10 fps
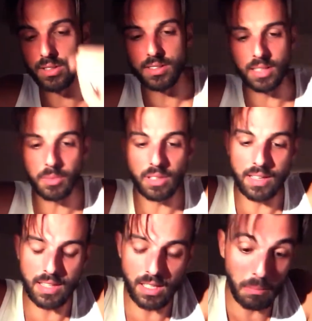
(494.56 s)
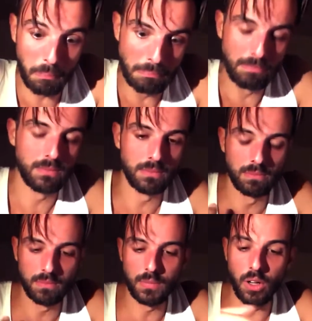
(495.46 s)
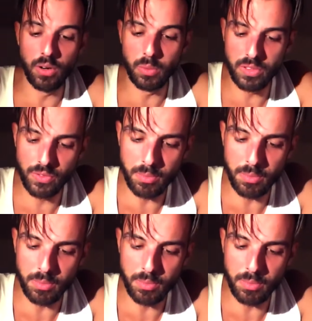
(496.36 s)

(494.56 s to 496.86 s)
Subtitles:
the table, I think. Or it was for